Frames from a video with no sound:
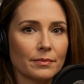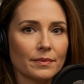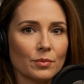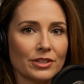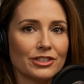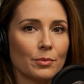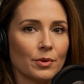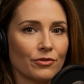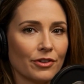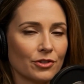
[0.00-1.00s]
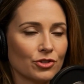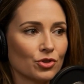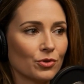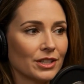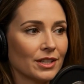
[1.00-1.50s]
When someone feels
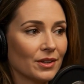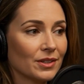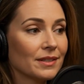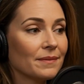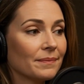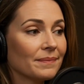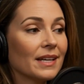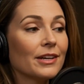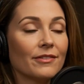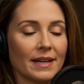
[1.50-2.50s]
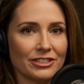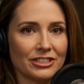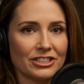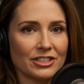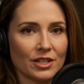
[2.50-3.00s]
truly heard, their
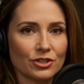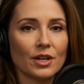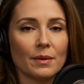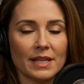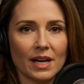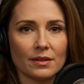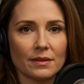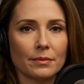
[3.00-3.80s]
defenses start to come down.